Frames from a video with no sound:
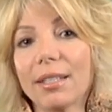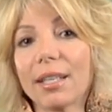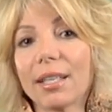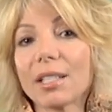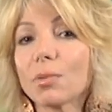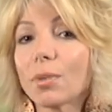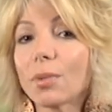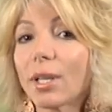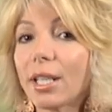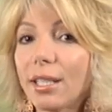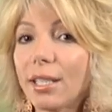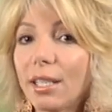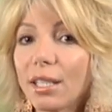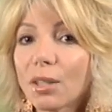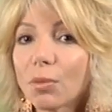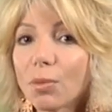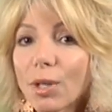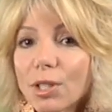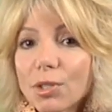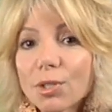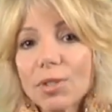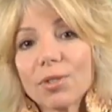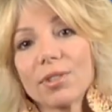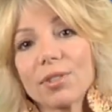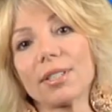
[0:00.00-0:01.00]
That's why Keith
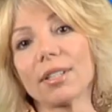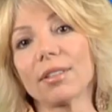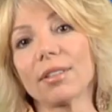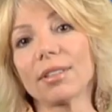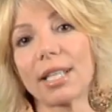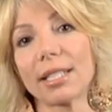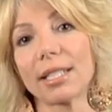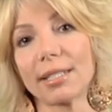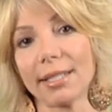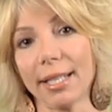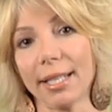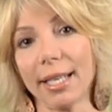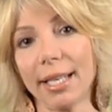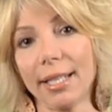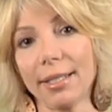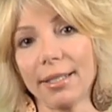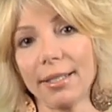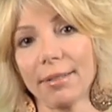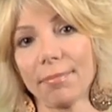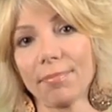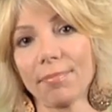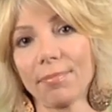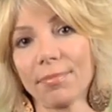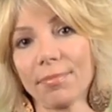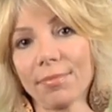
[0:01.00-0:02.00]
Richards still gets laid.